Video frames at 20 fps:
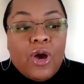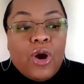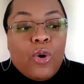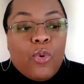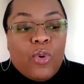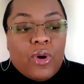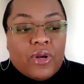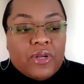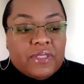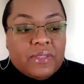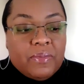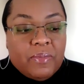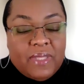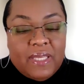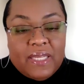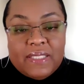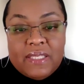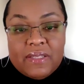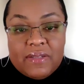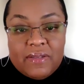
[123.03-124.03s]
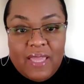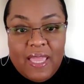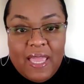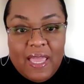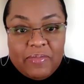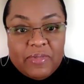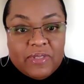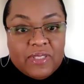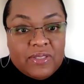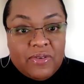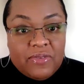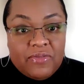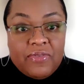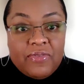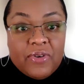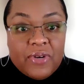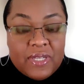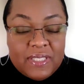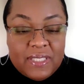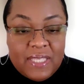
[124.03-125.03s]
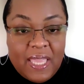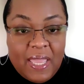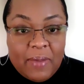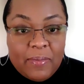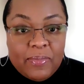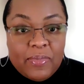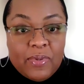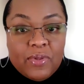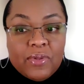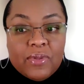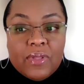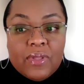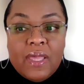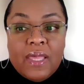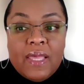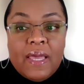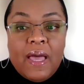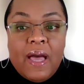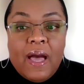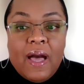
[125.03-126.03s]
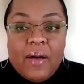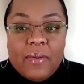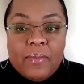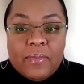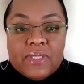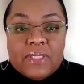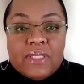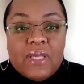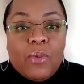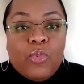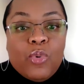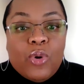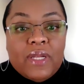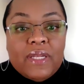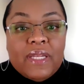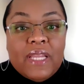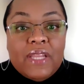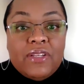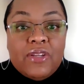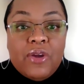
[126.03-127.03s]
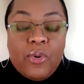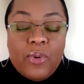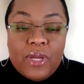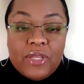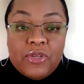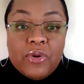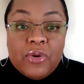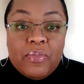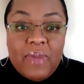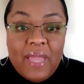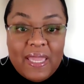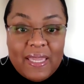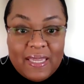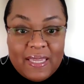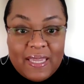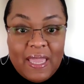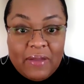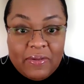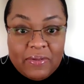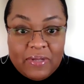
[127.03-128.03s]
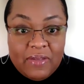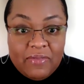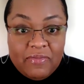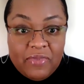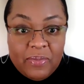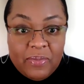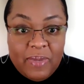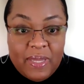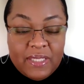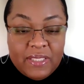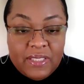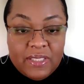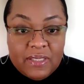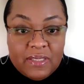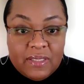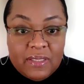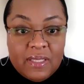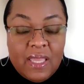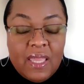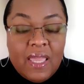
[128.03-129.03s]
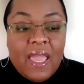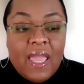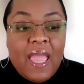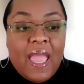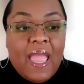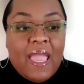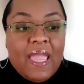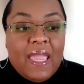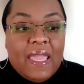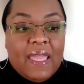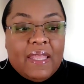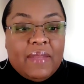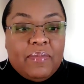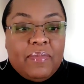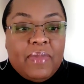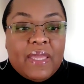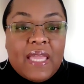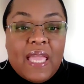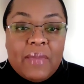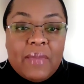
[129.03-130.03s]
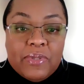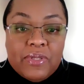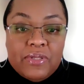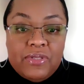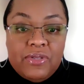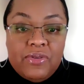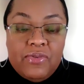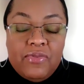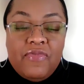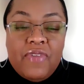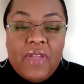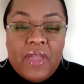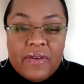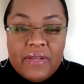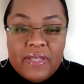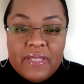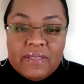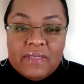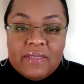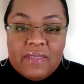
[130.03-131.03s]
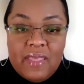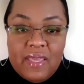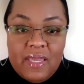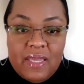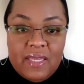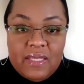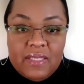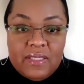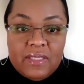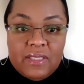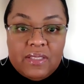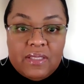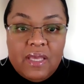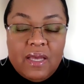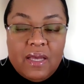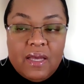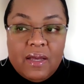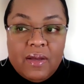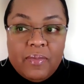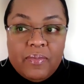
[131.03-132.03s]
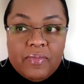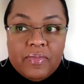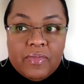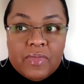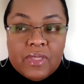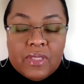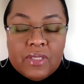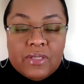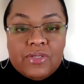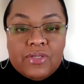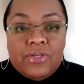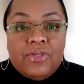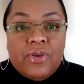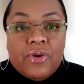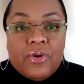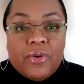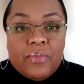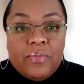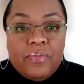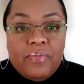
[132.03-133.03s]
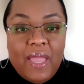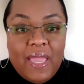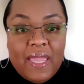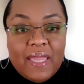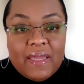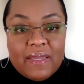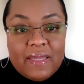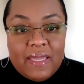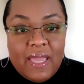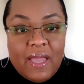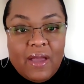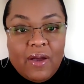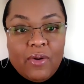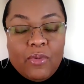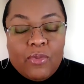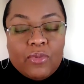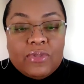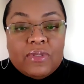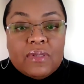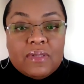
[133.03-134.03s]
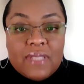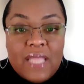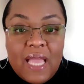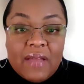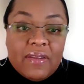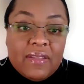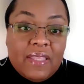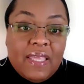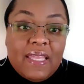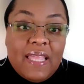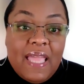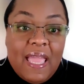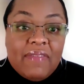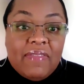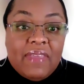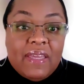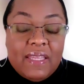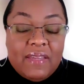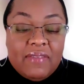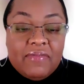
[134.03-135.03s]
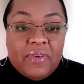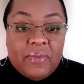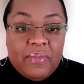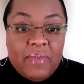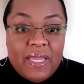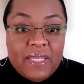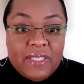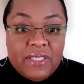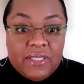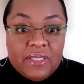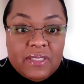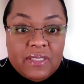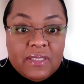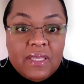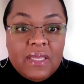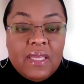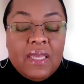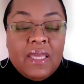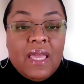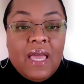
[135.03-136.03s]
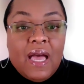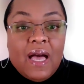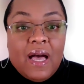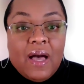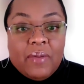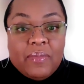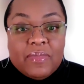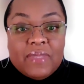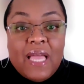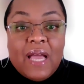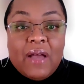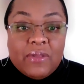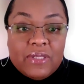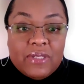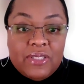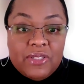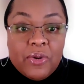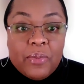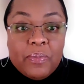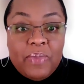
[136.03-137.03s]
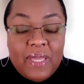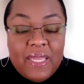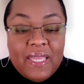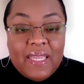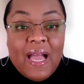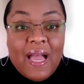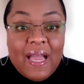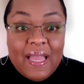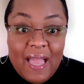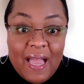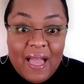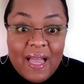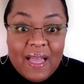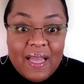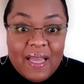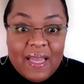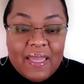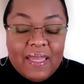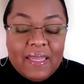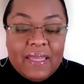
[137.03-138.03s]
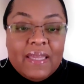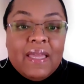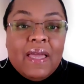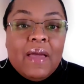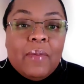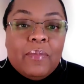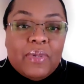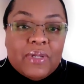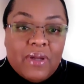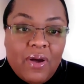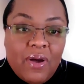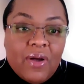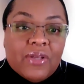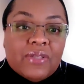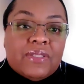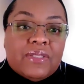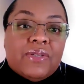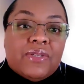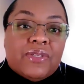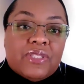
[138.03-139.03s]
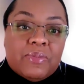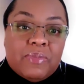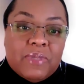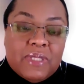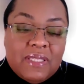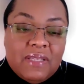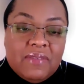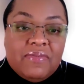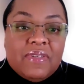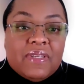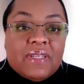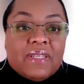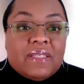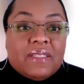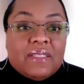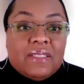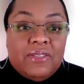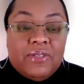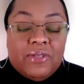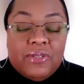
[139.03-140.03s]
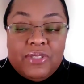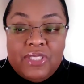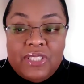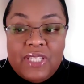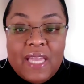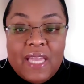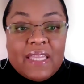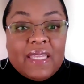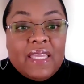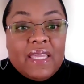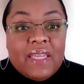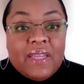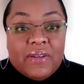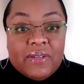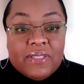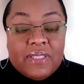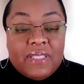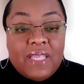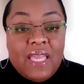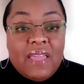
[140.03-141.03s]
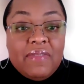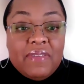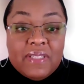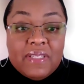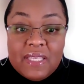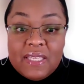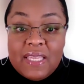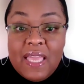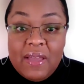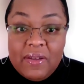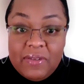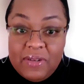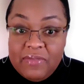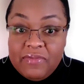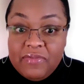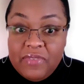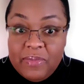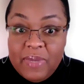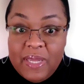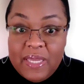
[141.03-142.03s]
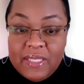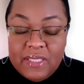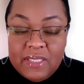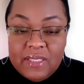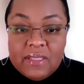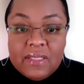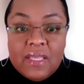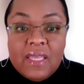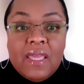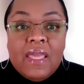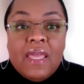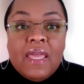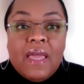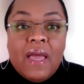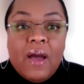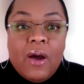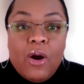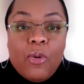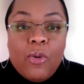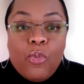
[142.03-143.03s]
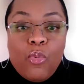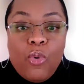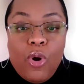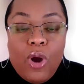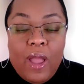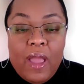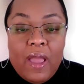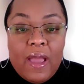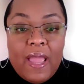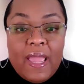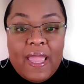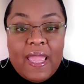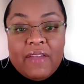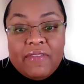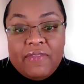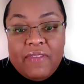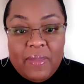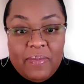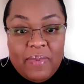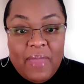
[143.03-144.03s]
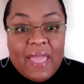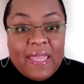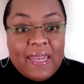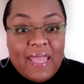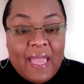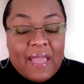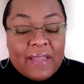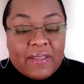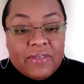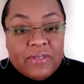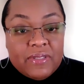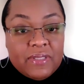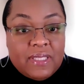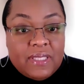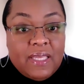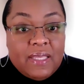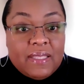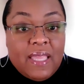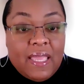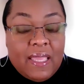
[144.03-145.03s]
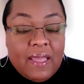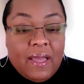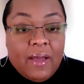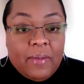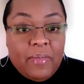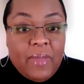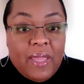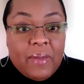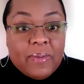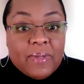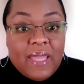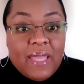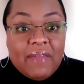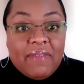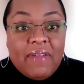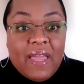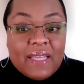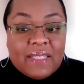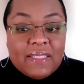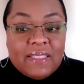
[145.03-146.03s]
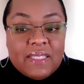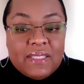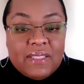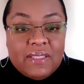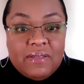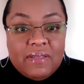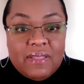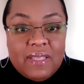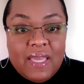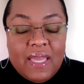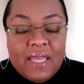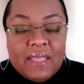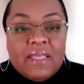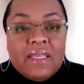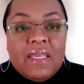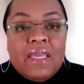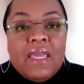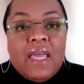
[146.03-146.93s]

What are some things that can happen? So, for example, someone knowing your bank account information and being able to do various things to your bank account now that they have that information, not only your PII, but also specific, checking or savings account information. Uh, if a bad actor is be able to have access to that.